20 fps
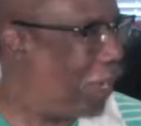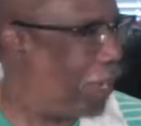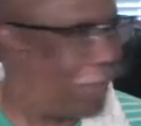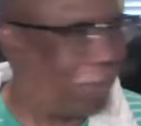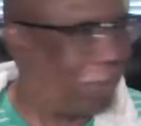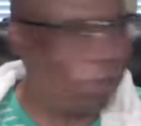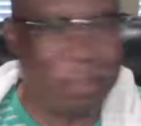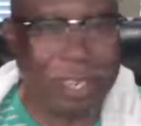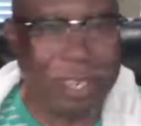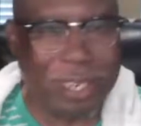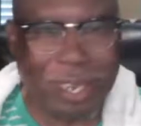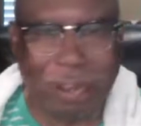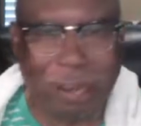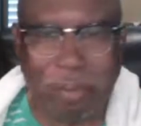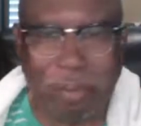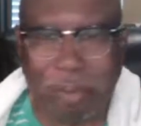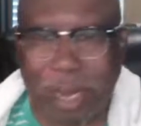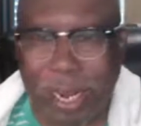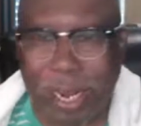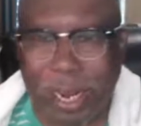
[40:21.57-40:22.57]
We
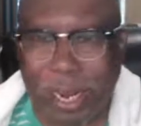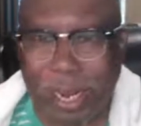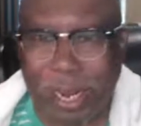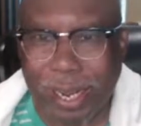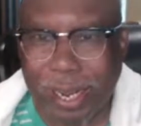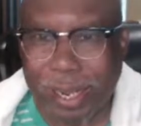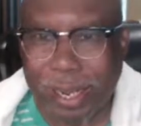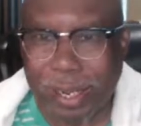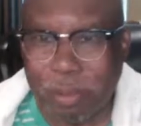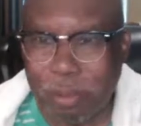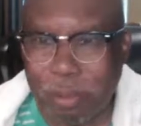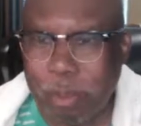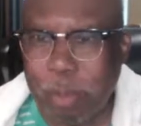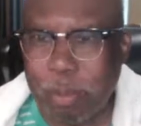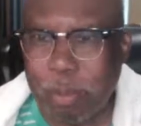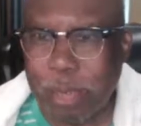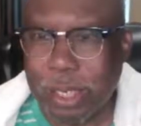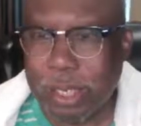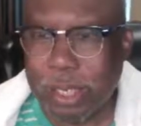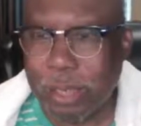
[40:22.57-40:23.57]
never had. We
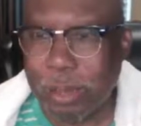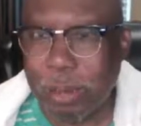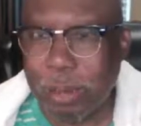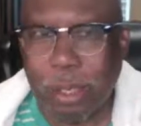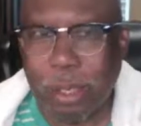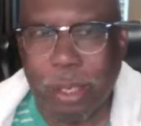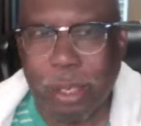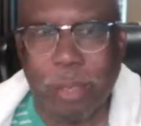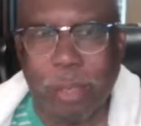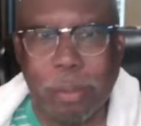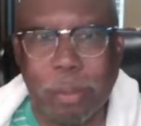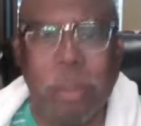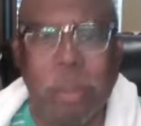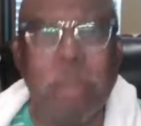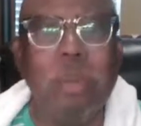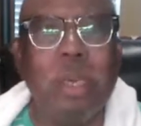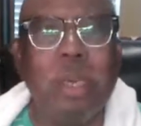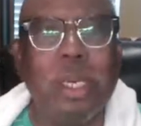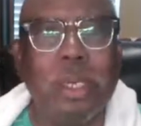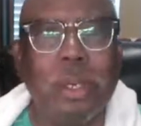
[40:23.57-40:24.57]
been cooped. We
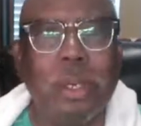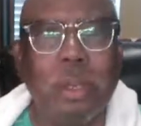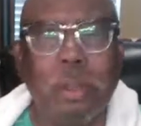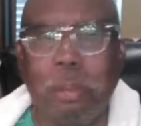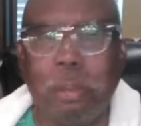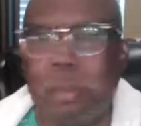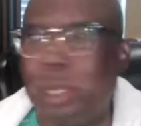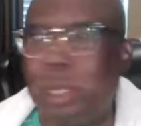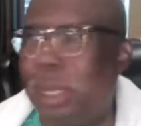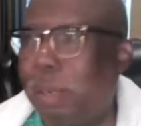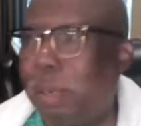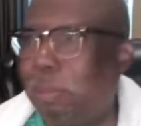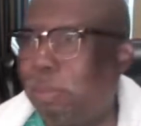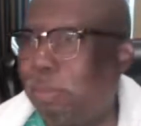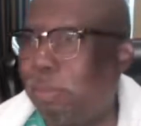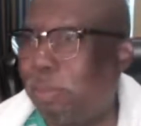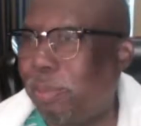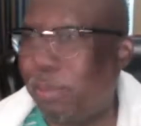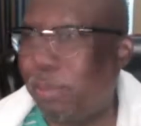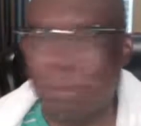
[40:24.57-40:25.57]
been cooped up for,